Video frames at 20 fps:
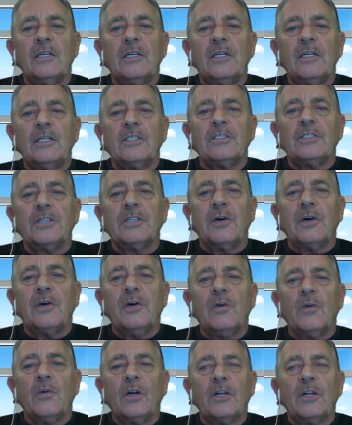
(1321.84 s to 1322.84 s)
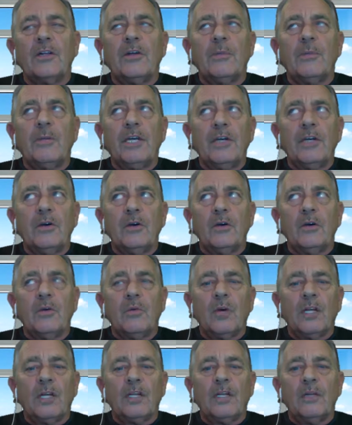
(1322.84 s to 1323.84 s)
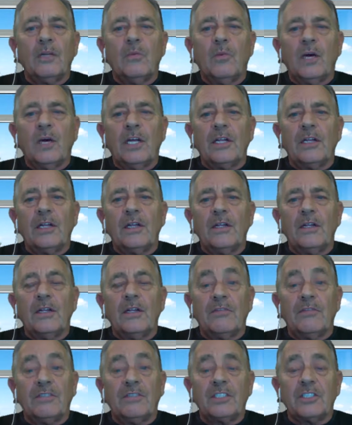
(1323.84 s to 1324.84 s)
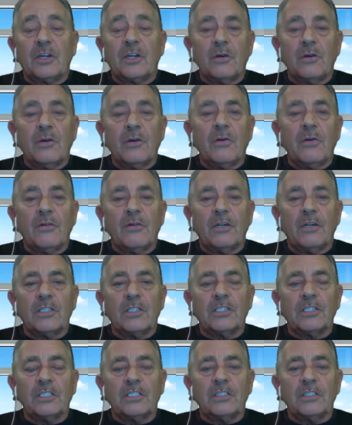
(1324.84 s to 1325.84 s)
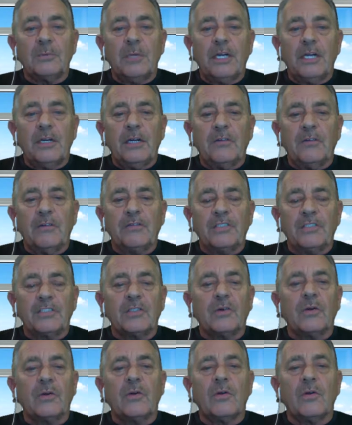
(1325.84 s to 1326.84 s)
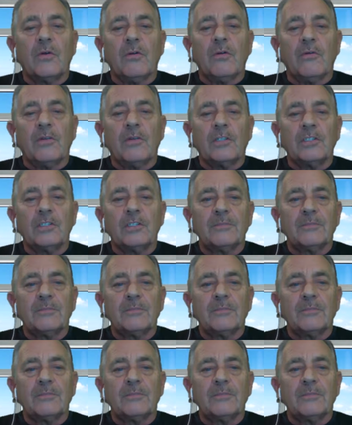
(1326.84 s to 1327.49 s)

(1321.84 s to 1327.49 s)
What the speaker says: So you want it to be good with the physical universe and the speed of the physical universe.